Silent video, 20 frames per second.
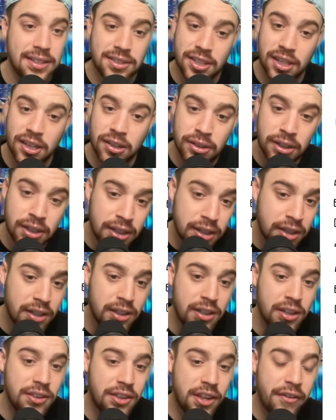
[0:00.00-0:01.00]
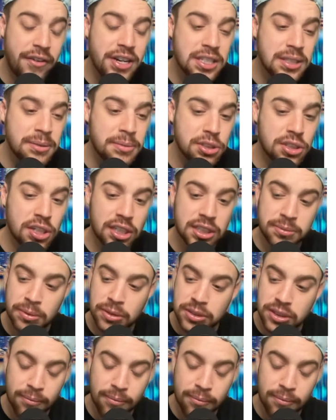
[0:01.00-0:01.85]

So there is some adjustments.